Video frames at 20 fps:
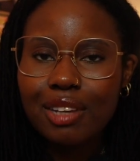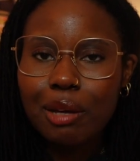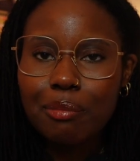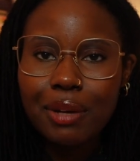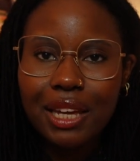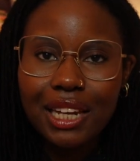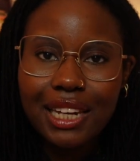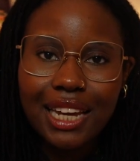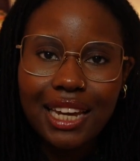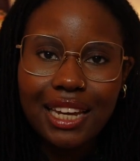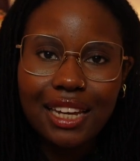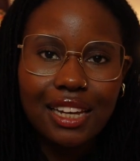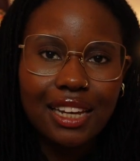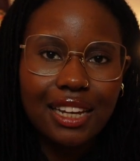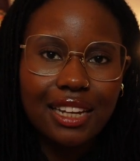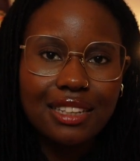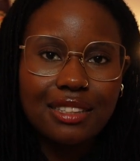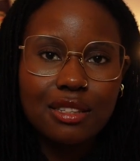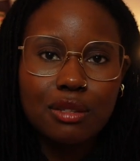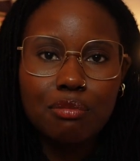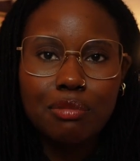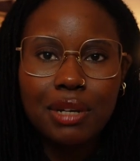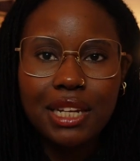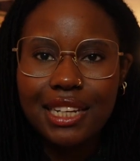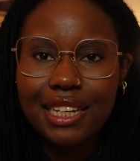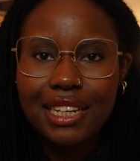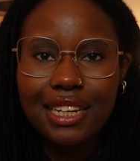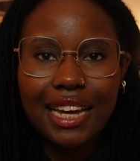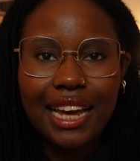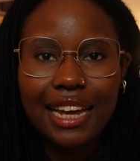mini, it's
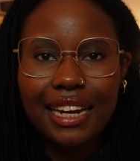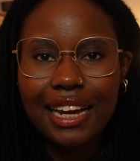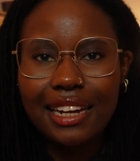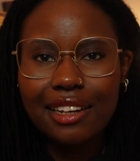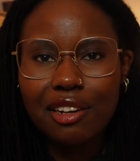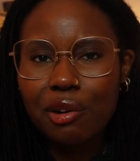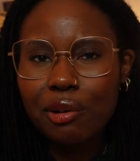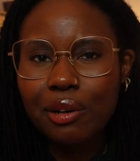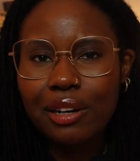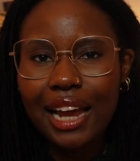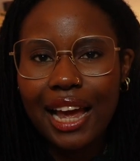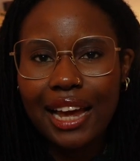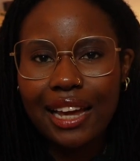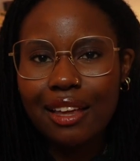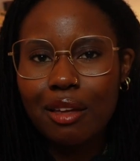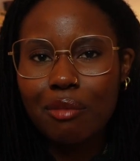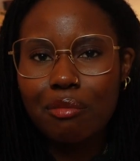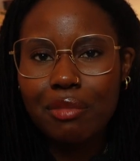midi, and I don't like